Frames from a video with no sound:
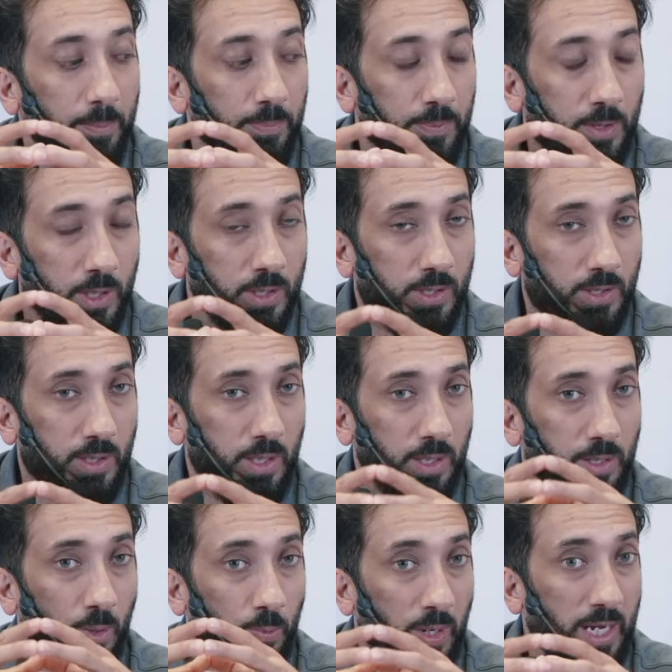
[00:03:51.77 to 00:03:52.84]
the
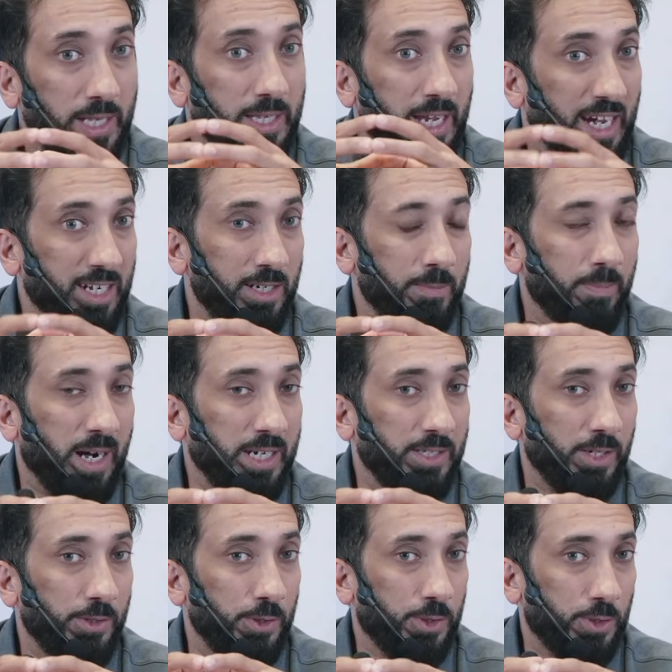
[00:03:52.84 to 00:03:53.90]
way the Arab mind
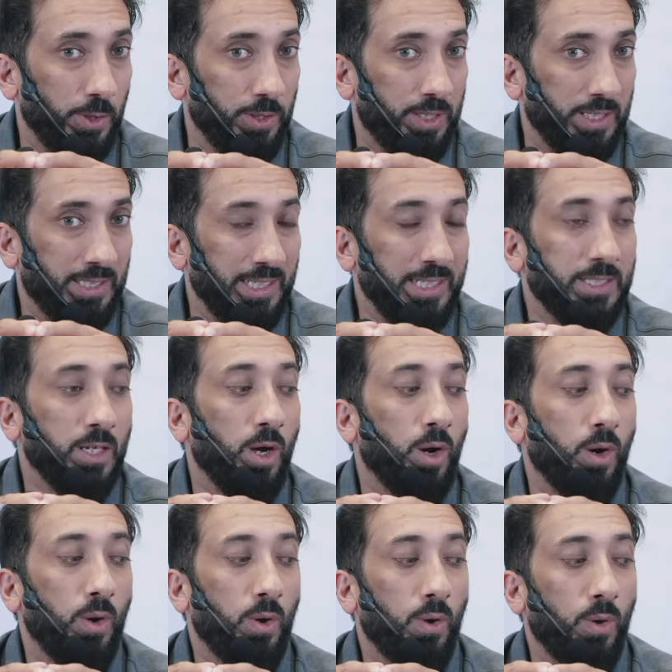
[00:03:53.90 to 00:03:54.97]
understood this is,
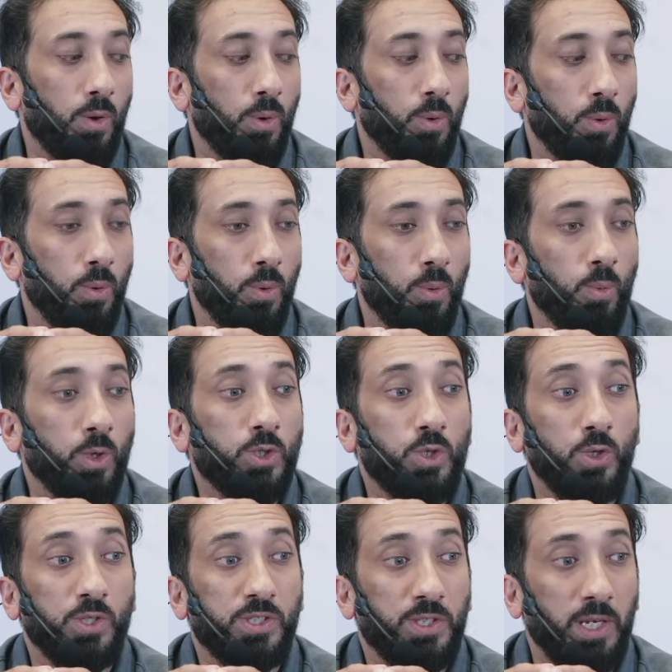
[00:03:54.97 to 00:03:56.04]
what you're
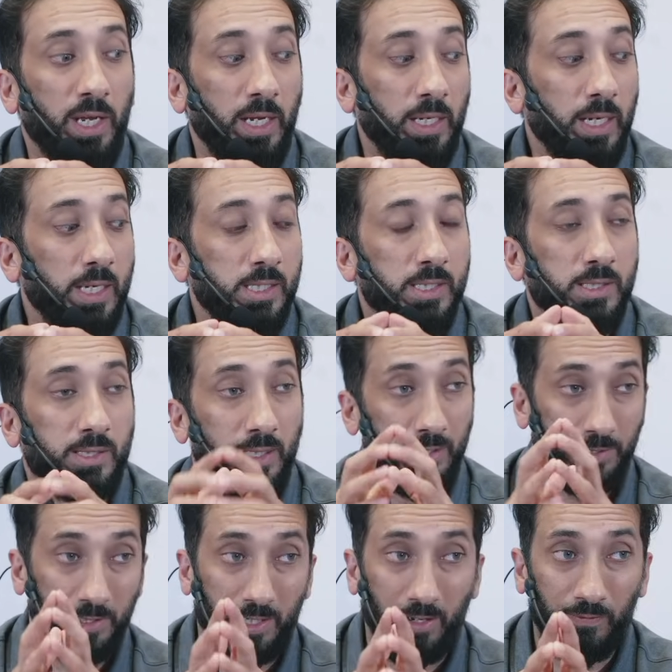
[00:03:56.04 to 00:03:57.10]
saying is,
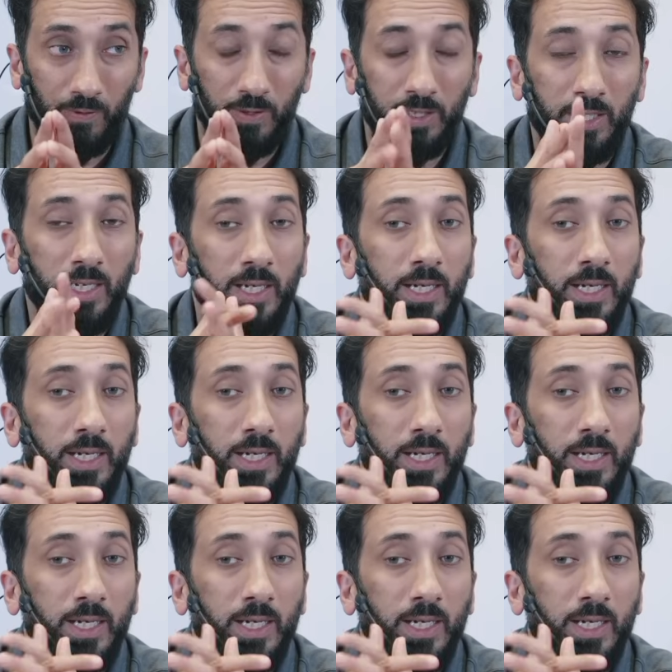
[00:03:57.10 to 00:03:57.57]
listen carefully,